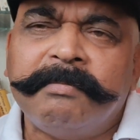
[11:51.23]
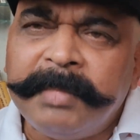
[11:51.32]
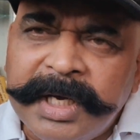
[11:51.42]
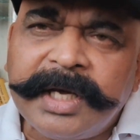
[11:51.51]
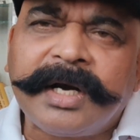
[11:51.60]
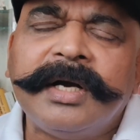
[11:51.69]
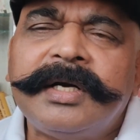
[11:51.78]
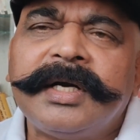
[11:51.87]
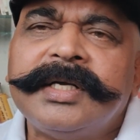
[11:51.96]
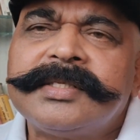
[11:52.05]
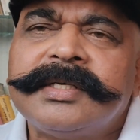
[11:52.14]
Many
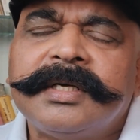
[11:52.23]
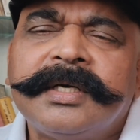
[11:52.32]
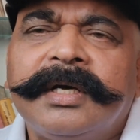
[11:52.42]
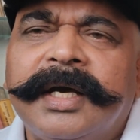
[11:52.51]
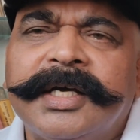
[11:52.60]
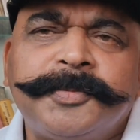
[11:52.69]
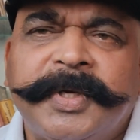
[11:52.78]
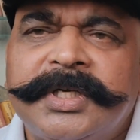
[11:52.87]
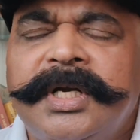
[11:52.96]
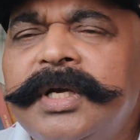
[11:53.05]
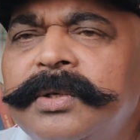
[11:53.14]
countries,
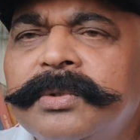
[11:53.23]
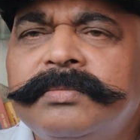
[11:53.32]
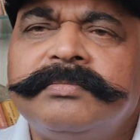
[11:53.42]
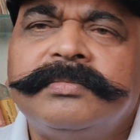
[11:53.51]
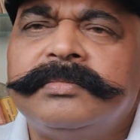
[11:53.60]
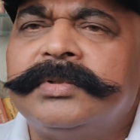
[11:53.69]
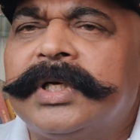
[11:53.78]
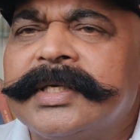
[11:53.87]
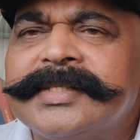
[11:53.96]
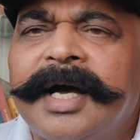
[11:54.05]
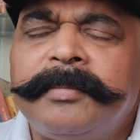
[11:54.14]
especially you, the
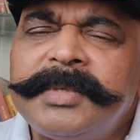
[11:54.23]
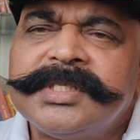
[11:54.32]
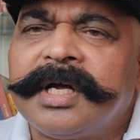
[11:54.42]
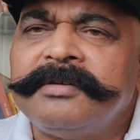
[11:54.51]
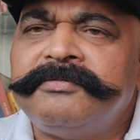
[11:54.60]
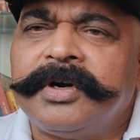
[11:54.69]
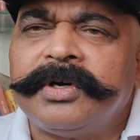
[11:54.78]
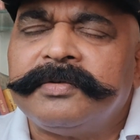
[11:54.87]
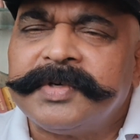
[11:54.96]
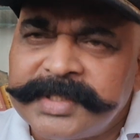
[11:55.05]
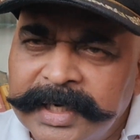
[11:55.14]
examples are in
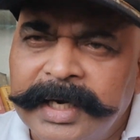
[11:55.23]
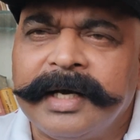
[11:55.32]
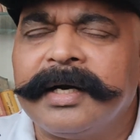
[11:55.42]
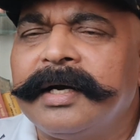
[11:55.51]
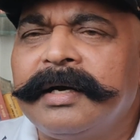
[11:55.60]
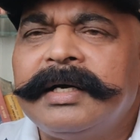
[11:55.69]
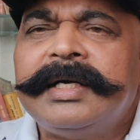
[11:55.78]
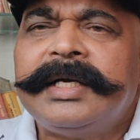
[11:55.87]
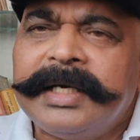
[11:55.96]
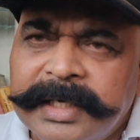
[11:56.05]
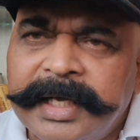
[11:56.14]
front of us, Sri Lanka,
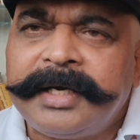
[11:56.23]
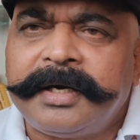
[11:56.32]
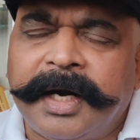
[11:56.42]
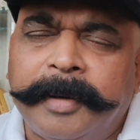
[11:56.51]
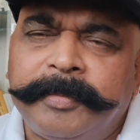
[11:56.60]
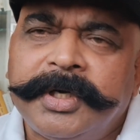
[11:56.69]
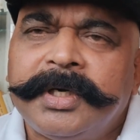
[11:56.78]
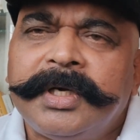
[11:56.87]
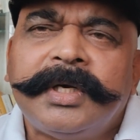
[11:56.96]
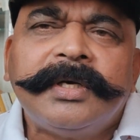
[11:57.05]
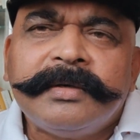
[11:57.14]
debt trapped.
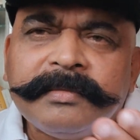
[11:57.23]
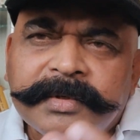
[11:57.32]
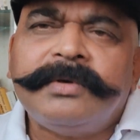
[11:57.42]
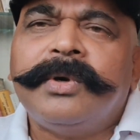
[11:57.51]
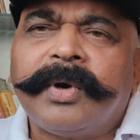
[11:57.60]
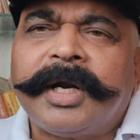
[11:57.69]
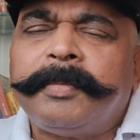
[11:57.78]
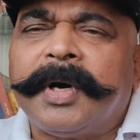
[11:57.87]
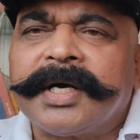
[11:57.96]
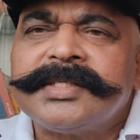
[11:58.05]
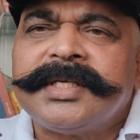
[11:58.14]
Look
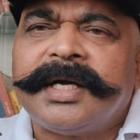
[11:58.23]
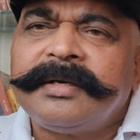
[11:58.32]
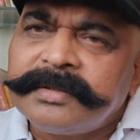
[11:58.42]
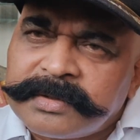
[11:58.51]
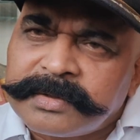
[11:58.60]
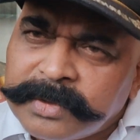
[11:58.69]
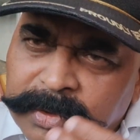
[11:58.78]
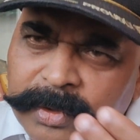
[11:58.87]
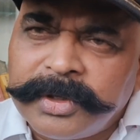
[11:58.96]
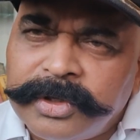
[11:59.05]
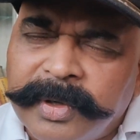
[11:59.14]
at Pakistan,
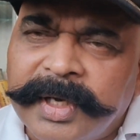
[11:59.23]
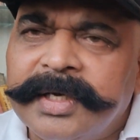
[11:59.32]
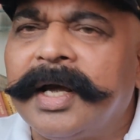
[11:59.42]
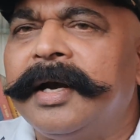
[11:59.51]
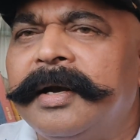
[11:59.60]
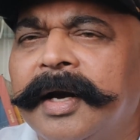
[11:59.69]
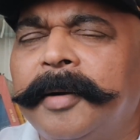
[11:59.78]
going to get, get